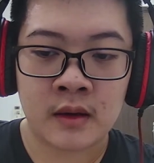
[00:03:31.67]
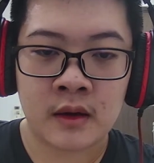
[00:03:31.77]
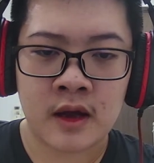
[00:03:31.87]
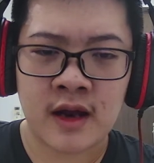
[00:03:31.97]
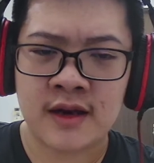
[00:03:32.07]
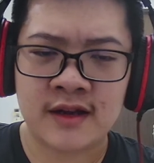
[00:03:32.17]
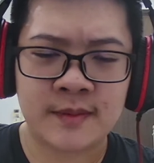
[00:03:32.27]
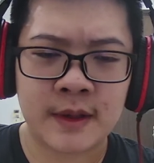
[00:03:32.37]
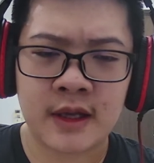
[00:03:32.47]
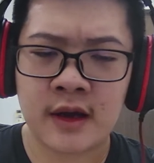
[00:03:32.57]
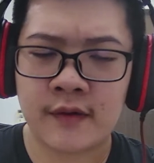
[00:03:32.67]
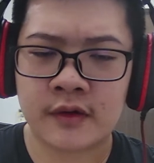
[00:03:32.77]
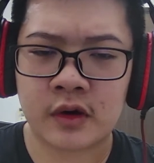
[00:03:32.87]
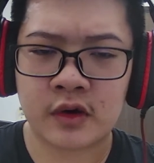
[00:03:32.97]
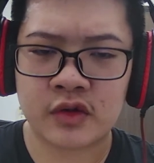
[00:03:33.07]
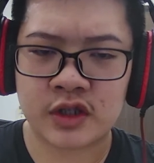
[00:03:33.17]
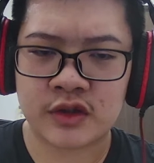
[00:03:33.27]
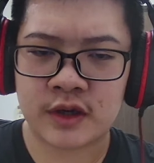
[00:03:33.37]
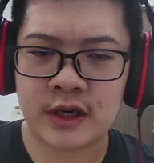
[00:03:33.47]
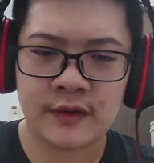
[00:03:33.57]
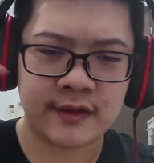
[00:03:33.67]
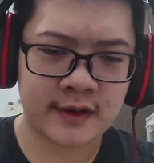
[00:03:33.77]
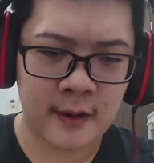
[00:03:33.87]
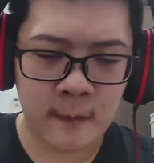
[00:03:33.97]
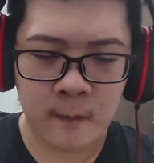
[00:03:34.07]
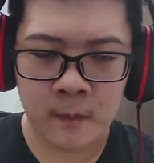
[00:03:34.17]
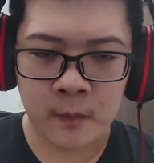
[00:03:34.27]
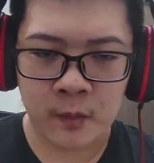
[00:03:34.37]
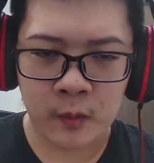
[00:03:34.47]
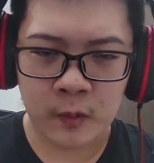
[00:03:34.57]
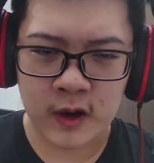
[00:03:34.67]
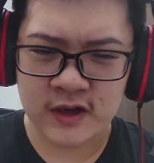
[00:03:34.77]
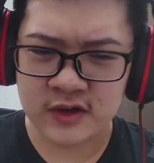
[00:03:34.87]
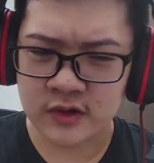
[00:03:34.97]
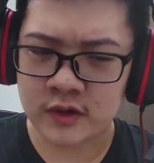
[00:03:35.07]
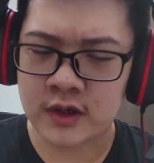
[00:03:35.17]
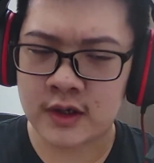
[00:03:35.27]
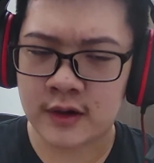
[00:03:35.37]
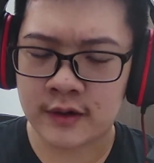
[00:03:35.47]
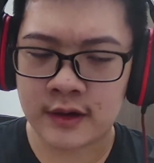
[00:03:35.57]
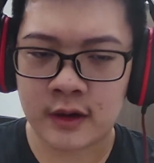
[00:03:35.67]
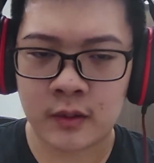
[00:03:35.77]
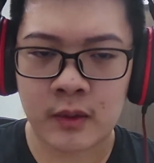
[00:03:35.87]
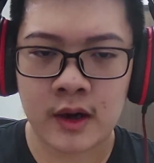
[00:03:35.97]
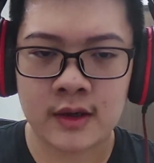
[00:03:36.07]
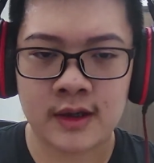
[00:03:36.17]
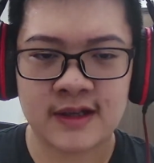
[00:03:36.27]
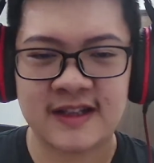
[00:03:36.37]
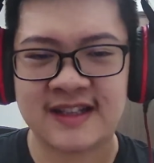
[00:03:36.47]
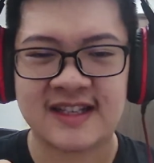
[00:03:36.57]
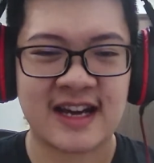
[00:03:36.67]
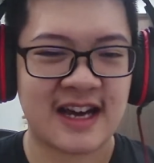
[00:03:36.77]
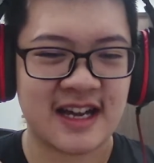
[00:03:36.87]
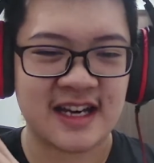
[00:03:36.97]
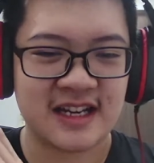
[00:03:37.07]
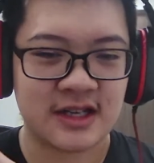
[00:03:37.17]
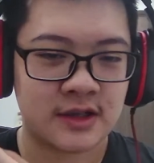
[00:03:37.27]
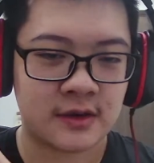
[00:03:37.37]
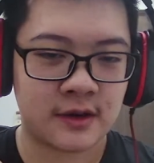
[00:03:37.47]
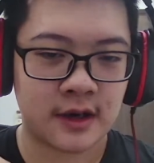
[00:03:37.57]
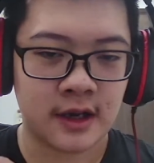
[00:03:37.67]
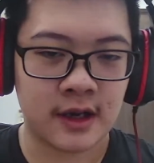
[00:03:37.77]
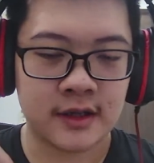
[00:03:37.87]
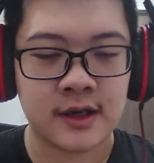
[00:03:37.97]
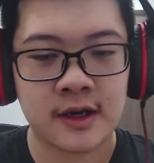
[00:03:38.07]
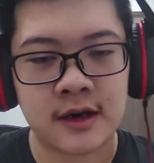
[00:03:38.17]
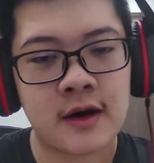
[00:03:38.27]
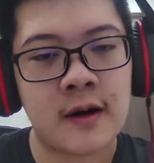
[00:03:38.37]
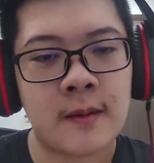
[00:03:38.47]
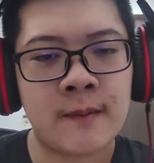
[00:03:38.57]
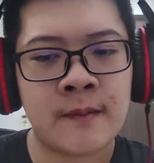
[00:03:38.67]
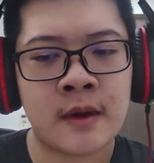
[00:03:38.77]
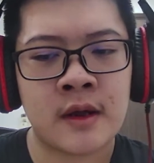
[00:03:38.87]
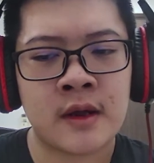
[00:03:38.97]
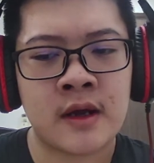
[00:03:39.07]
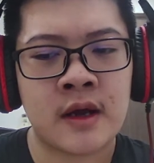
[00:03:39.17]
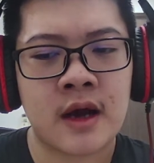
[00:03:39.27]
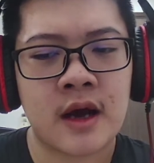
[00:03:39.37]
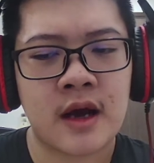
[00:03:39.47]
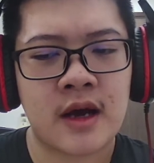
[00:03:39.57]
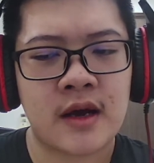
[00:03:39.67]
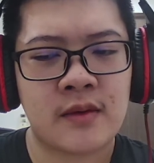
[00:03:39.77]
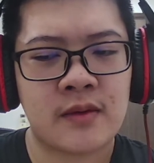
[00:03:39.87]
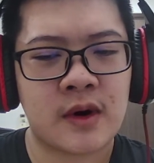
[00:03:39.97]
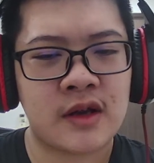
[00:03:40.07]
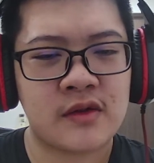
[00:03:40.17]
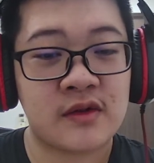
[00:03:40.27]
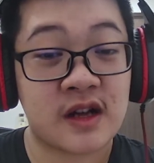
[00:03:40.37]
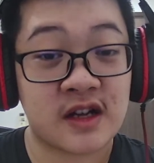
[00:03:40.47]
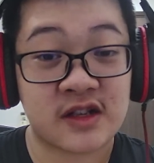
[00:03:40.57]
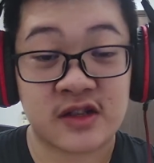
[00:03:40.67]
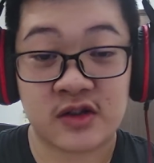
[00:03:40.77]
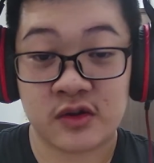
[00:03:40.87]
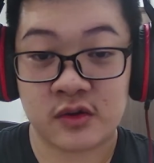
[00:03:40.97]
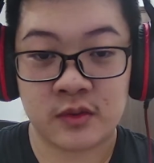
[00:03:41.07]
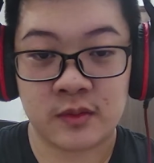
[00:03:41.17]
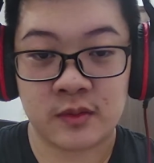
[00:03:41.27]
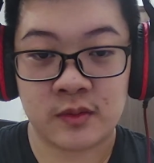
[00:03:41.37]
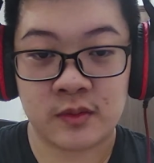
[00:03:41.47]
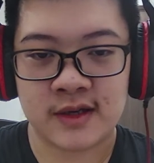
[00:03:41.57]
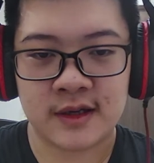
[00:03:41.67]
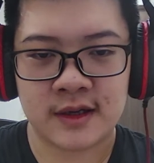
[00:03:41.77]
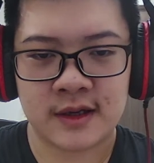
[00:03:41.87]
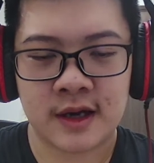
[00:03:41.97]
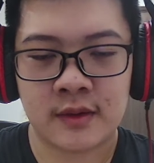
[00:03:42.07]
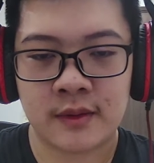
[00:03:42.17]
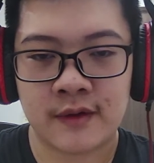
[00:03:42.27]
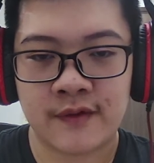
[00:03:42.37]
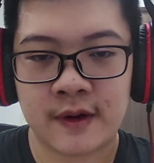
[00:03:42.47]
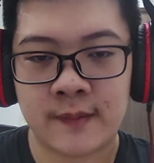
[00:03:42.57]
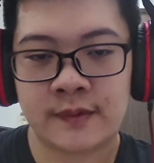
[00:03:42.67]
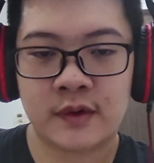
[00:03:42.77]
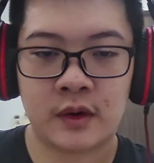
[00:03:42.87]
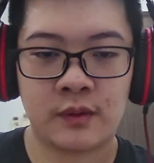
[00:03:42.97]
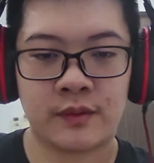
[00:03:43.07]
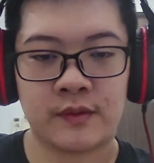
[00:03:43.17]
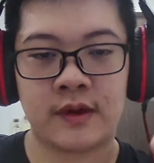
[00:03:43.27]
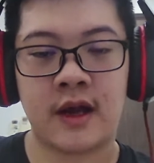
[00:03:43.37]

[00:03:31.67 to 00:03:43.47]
And speaking of closures, right, that was one story, that was a one side-ish storyline that I want to like assume is done with.